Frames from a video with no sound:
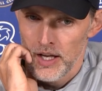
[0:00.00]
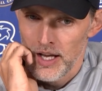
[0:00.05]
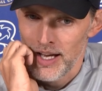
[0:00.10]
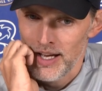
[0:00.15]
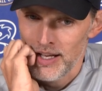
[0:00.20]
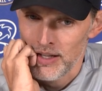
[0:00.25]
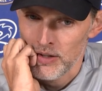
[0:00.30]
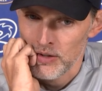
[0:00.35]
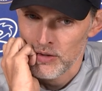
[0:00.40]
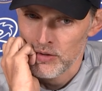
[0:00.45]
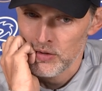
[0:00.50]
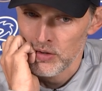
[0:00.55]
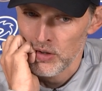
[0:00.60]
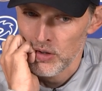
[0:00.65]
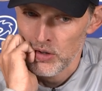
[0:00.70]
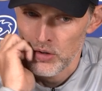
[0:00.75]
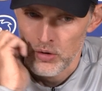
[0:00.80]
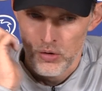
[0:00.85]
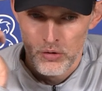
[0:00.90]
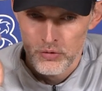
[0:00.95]
And uh,
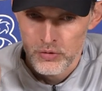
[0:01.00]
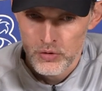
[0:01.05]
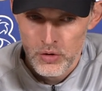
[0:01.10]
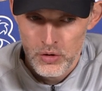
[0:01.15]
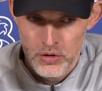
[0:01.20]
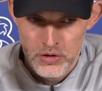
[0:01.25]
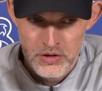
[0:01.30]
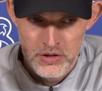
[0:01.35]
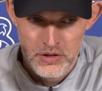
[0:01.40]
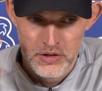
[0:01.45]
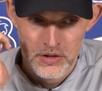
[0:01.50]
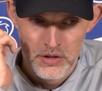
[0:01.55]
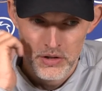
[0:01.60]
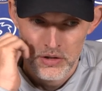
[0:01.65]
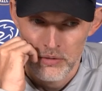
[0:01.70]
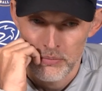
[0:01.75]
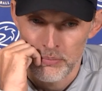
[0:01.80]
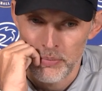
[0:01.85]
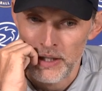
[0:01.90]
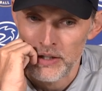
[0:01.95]
of course,
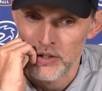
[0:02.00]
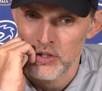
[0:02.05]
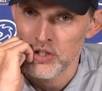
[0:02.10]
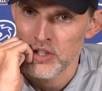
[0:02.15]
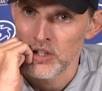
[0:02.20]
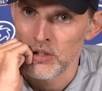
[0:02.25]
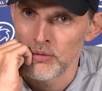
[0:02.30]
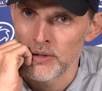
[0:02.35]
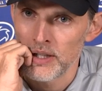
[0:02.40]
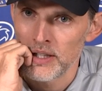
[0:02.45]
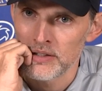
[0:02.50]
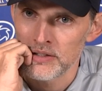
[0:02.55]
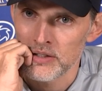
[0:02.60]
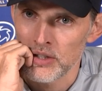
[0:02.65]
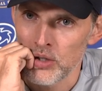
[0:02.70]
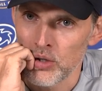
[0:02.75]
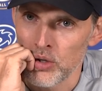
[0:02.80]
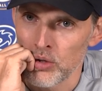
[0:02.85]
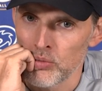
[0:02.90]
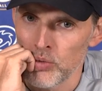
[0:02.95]
uh, Ben Chilwell is
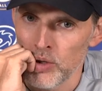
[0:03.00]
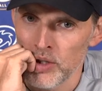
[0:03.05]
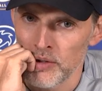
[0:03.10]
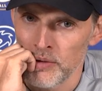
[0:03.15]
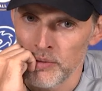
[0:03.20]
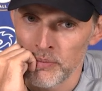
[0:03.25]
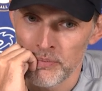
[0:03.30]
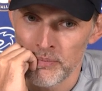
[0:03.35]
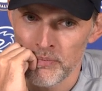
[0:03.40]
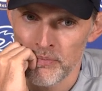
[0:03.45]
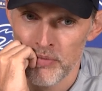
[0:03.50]
a long one.